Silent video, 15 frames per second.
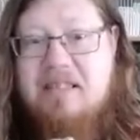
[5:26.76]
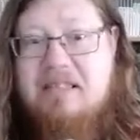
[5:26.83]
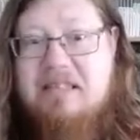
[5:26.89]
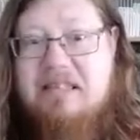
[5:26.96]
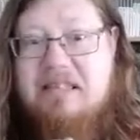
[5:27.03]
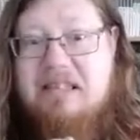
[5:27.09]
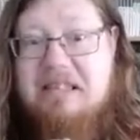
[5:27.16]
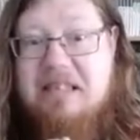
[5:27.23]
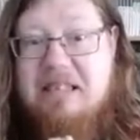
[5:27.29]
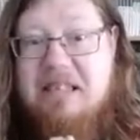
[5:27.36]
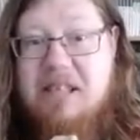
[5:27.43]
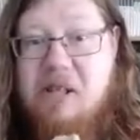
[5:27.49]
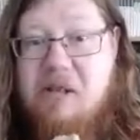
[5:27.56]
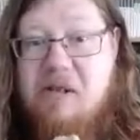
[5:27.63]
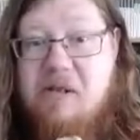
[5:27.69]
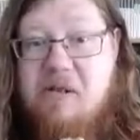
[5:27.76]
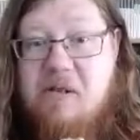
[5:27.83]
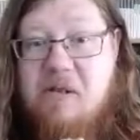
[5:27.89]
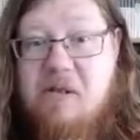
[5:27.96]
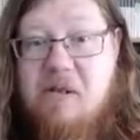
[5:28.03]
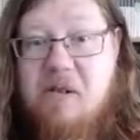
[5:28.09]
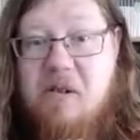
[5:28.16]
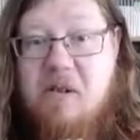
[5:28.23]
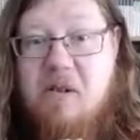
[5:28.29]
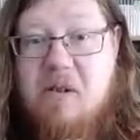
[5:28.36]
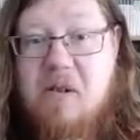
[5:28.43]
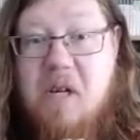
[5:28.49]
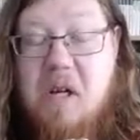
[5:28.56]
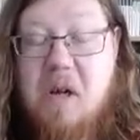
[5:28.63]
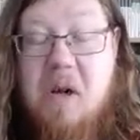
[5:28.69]

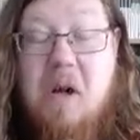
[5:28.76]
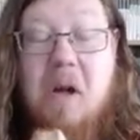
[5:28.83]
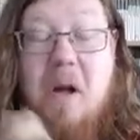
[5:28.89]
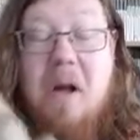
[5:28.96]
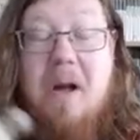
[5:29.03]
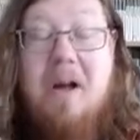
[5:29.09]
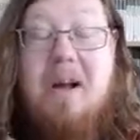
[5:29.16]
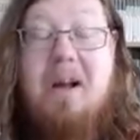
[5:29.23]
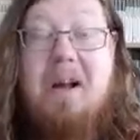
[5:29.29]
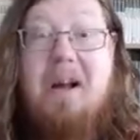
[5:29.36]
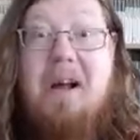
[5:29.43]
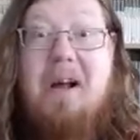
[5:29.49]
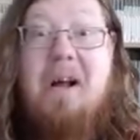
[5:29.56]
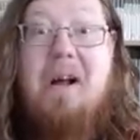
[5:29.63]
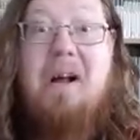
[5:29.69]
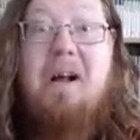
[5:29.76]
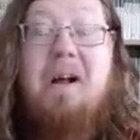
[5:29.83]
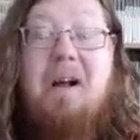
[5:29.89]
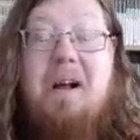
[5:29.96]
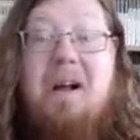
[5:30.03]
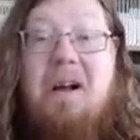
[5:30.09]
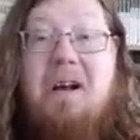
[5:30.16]
Nothing is said.